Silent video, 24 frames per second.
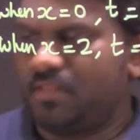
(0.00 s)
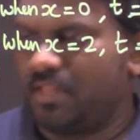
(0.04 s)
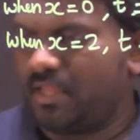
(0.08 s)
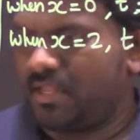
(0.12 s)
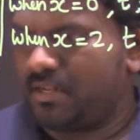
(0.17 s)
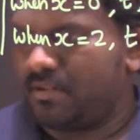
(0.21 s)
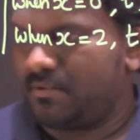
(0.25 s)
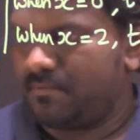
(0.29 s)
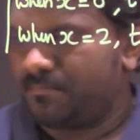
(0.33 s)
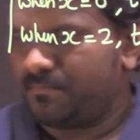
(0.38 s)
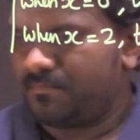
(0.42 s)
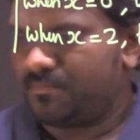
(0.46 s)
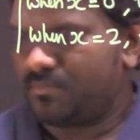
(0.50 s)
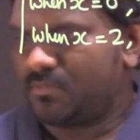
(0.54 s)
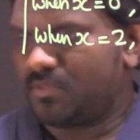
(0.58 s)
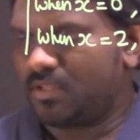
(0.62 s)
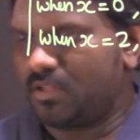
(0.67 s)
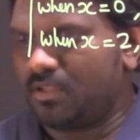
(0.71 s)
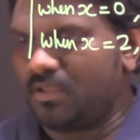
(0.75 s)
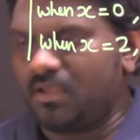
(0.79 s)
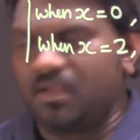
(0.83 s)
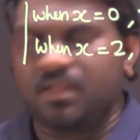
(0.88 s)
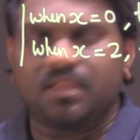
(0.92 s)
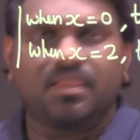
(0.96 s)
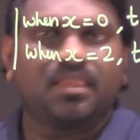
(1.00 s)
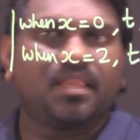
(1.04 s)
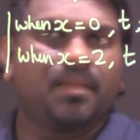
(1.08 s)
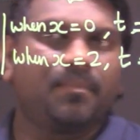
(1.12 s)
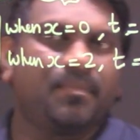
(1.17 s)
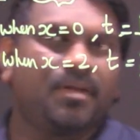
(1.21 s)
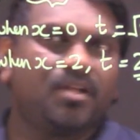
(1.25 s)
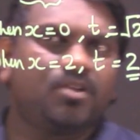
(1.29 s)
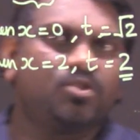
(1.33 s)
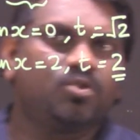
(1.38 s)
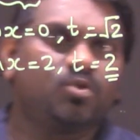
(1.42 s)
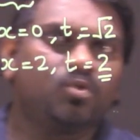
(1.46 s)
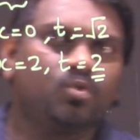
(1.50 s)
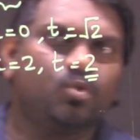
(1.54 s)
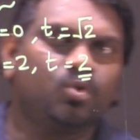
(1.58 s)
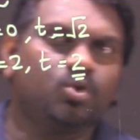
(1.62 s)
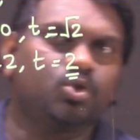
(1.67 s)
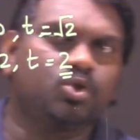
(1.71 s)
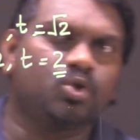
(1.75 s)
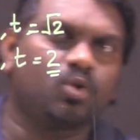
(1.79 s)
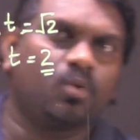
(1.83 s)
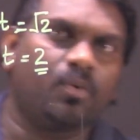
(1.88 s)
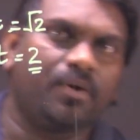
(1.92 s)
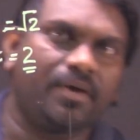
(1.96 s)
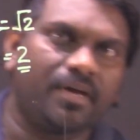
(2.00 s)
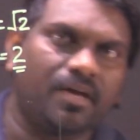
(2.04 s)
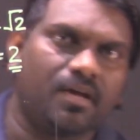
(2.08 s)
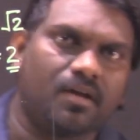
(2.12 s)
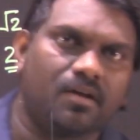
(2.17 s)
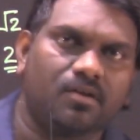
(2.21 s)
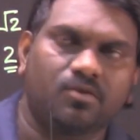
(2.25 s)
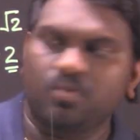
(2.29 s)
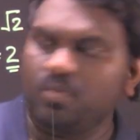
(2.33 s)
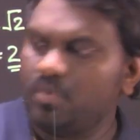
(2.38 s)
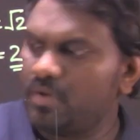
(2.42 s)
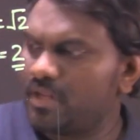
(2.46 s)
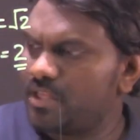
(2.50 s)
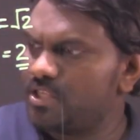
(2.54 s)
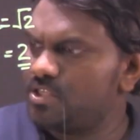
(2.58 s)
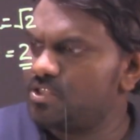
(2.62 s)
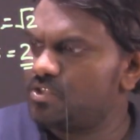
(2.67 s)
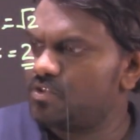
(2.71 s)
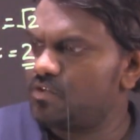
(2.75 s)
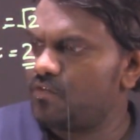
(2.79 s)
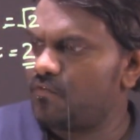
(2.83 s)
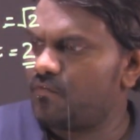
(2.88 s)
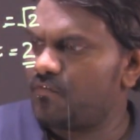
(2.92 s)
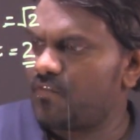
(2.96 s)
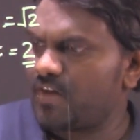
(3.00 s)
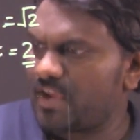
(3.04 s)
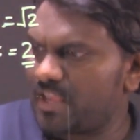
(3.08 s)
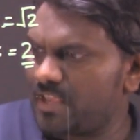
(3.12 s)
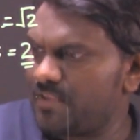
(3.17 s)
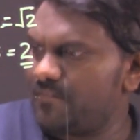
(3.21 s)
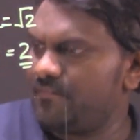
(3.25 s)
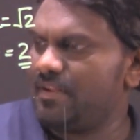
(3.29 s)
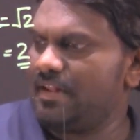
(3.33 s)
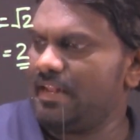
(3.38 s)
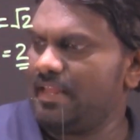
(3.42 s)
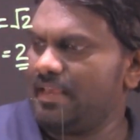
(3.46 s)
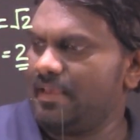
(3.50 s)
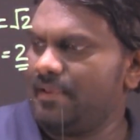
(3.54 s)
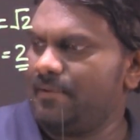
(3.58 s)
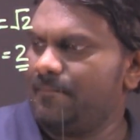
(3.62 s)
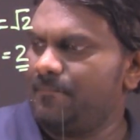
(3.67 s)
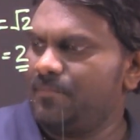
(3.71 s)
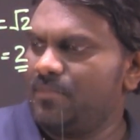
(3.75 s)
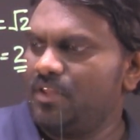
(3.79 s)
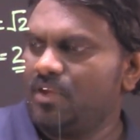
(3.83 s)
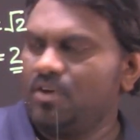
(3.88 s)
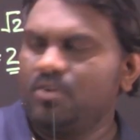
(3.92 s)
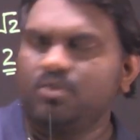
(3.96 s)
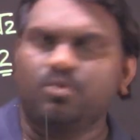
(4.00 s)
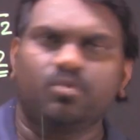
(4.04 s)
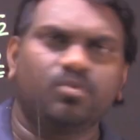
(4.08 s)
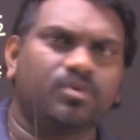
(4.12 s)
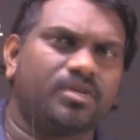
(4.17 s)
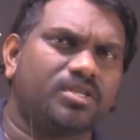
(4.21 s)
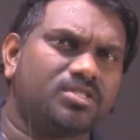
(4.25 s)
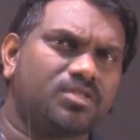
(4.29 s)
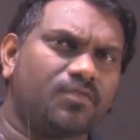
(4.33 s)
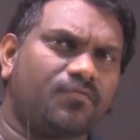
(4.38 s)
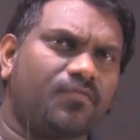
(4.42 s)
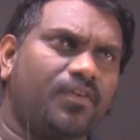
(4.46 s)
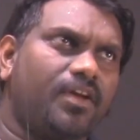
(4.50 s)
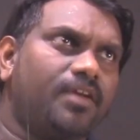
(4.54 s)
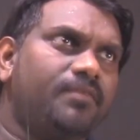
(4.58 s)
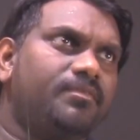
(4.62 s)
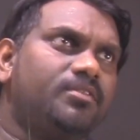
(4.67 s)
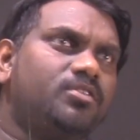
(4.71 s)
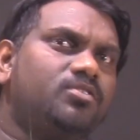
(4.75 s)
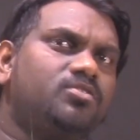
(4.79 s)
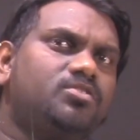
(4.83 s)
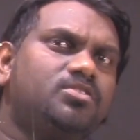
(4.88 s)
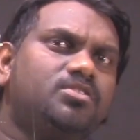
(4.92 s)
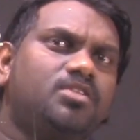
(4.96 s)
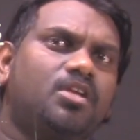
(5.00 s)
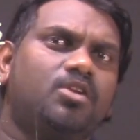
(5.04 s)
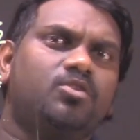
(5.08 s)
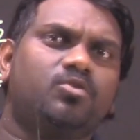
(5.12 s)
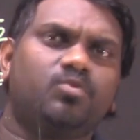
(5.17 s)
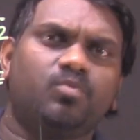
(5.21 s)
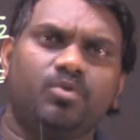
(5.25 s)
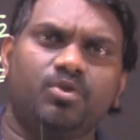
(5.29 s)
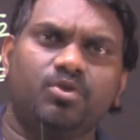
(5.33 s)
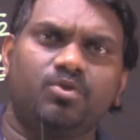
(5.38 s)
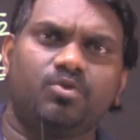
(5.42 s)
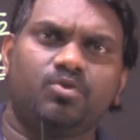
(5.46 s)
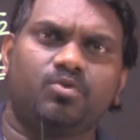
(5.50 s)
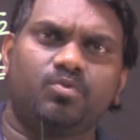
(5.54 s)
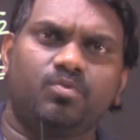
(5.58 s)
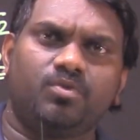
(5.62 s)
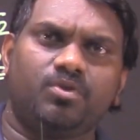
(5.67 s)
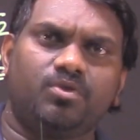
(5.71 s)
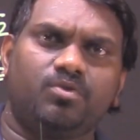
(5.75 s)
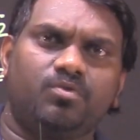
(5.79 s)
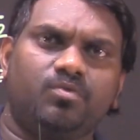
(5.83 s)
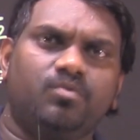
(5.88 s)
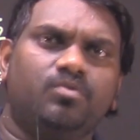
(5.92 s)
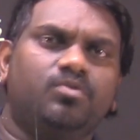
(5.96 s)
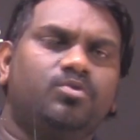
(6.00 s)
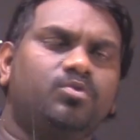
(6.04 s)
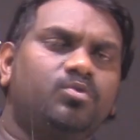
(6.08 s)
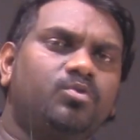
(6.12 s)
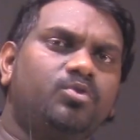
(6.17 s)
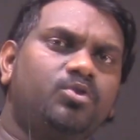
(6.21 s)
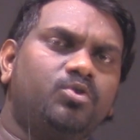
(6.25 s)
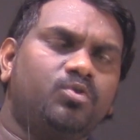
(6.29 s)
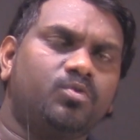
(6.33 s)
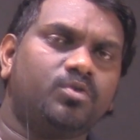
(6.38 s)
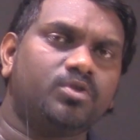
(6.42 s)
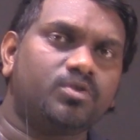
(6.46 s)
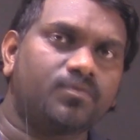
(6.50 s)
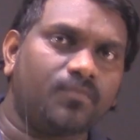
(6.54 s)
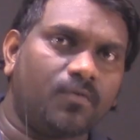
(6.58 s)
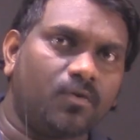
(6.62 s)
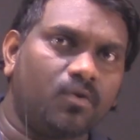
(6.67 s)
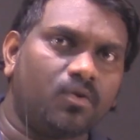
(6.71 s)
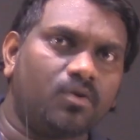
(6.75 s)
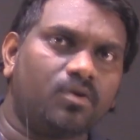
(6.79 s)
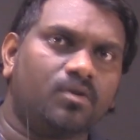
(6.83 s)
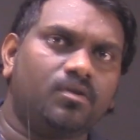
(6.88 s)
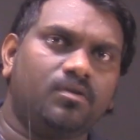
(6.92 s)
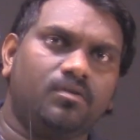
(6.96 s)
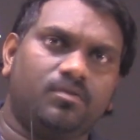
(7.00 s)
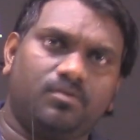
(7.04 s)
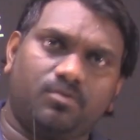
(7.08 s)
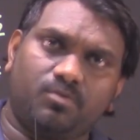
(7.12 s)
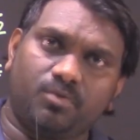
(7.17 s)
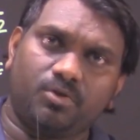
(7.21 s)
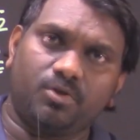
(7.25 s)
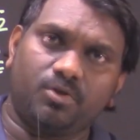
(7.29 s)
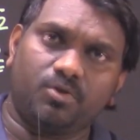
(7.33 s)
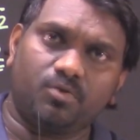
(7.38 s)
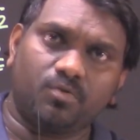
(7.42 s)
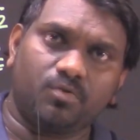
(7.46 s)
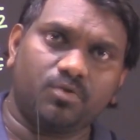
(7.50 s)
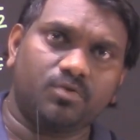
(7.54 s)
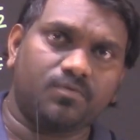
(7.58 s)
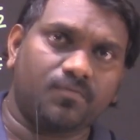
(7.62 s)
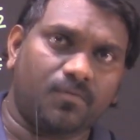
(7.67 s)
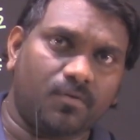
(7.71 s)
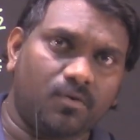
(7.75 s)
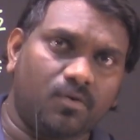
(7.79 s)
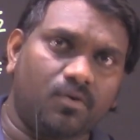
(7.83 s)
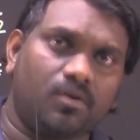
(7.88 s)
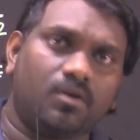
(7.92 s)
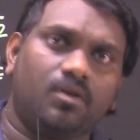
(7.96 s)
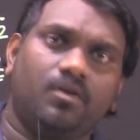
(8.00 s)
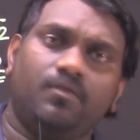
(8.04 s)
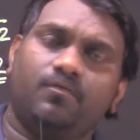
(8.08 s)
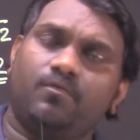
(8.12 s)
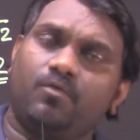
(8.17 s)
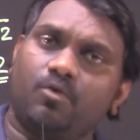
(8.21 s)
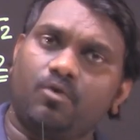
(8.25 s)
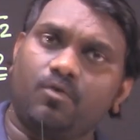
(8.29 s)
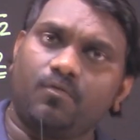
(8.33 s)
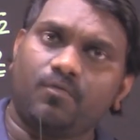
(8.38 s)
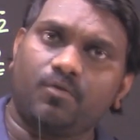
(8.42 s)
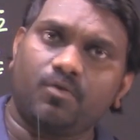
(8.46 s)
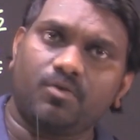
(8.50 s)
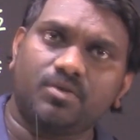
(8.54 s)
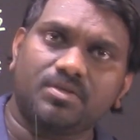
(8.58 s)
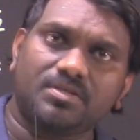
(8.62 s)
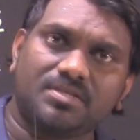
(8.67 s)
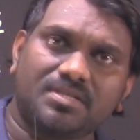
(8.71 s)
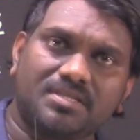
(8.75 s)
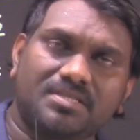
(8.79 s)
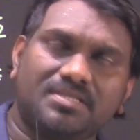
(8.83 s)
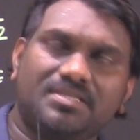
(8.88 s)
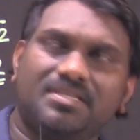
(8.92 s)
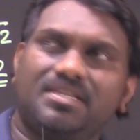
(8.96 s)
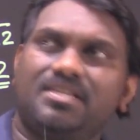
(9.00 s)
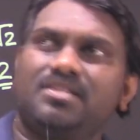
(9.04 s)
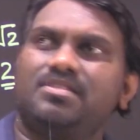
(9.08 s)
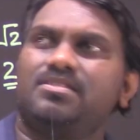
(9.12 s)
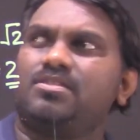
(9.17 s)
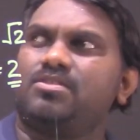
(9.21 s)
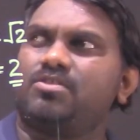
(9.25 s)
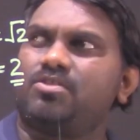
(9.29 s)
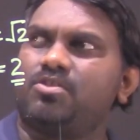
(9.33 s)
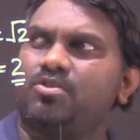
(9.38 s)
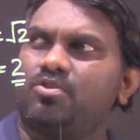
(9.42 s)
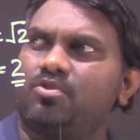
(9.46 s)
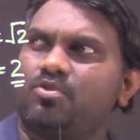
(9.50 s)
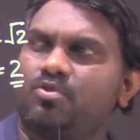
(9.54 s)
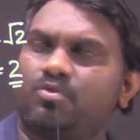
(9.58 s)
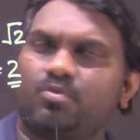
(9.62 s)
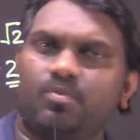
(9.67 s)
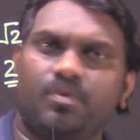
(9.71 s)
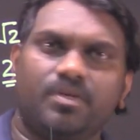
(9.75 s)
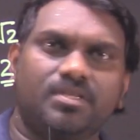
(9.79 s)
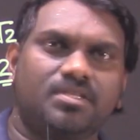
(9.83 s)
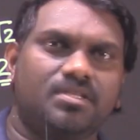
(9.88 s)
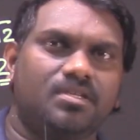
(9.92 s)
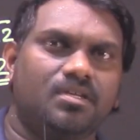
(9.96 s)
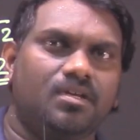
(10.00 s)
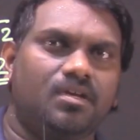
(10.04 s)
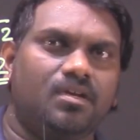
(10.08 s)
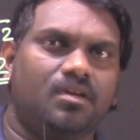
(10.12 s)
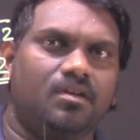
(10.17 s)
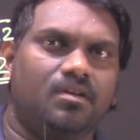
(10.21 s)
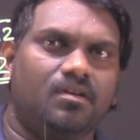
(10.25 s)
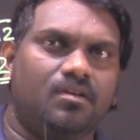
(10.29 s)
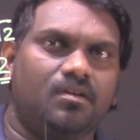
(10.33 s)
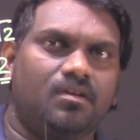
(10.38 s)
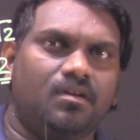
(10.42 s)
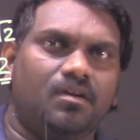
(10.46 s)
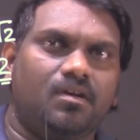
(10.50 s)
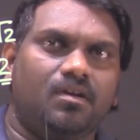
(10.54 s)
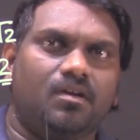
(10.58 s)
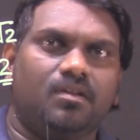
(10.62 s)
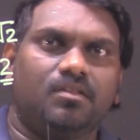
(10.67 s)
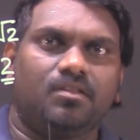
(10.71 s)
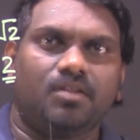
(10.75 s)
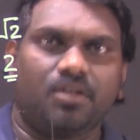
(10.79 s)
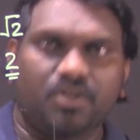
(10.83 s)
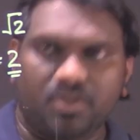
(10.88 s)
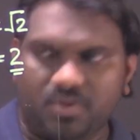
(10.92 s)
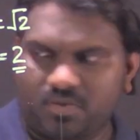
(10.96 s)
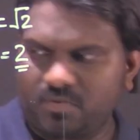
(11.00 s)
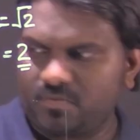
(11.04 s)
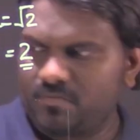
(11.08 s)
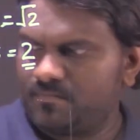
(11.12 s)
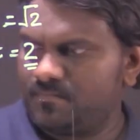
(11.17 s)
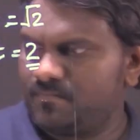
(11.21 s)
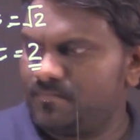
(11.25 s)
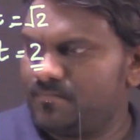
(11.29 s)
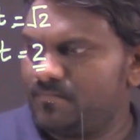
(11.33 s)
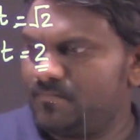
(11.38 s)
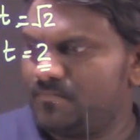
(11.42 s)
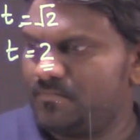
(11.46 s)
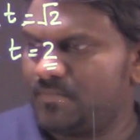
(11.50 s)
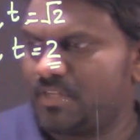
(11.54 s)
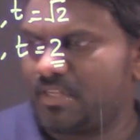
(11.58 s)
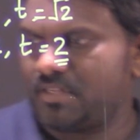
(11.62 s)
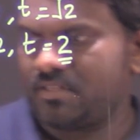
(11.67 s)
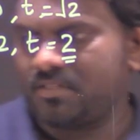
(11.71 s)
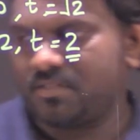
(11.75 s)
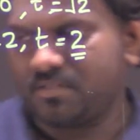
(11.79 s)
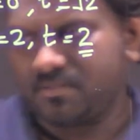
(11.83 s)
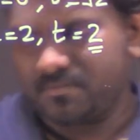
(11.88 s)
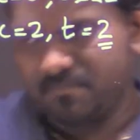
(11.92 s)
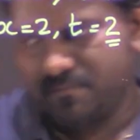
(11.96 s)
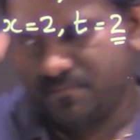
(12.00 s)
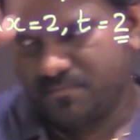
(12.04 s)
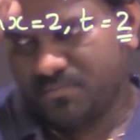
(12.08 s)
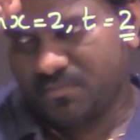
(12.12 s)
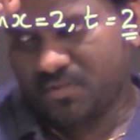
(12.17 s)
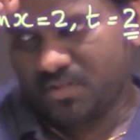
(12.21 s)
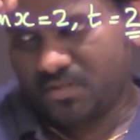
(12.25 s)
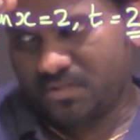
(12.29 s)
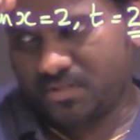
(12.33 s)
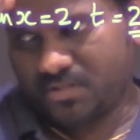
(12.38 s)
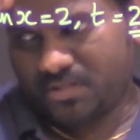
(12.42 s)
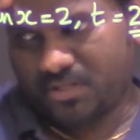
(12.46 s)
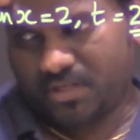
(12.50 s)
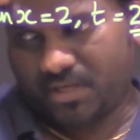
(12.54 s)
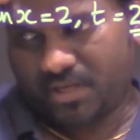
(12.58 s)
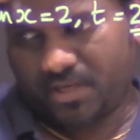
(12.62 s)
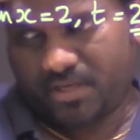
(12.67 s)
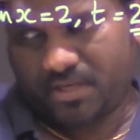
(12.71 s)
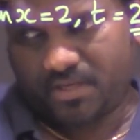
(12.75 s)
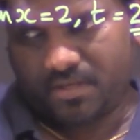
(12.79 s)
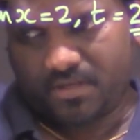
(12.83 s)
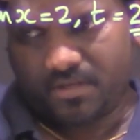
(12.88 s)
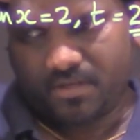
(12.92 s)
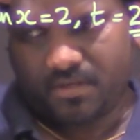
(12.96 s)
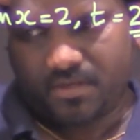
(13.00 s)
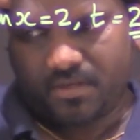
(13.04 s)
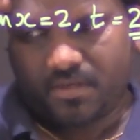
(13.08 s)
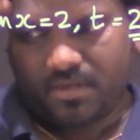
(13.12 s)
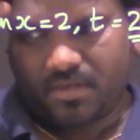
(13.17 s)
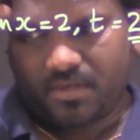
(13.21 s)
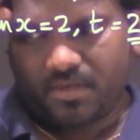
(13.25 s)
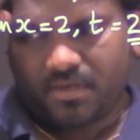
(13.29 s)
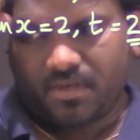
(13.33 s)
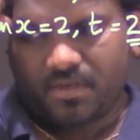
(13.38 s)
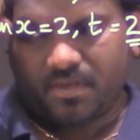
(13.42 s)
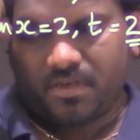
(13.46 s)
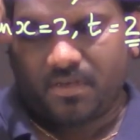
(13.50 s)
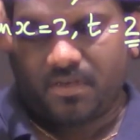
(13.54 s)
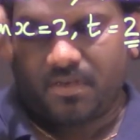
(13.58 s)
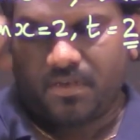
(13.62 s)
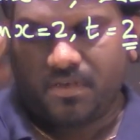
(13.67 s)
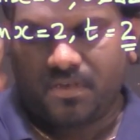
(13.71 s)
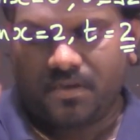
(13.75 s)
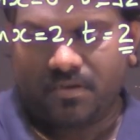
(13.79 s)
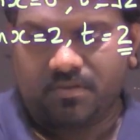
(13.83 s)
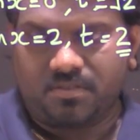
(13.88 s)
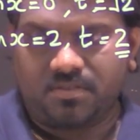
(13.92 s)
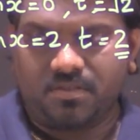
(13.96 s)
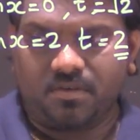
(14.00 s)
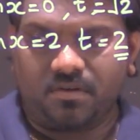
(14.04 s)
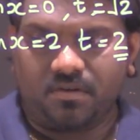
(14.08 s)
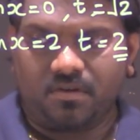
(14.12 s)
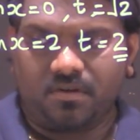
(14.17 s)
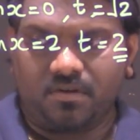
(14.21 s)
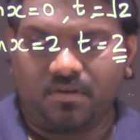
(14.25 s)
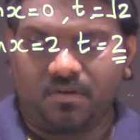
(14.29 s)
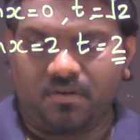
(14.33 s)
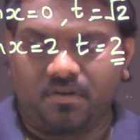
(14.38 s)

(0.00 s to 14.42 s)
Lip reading: Then namala 2 square, 2 raised to 5, alle? 2 raised to 5 and 2 into 2 into 2. 2 into 2 is 4, 2 into 2 is 4, 4 into 4 is 16, 16 into 2 is 32, right? Okay. So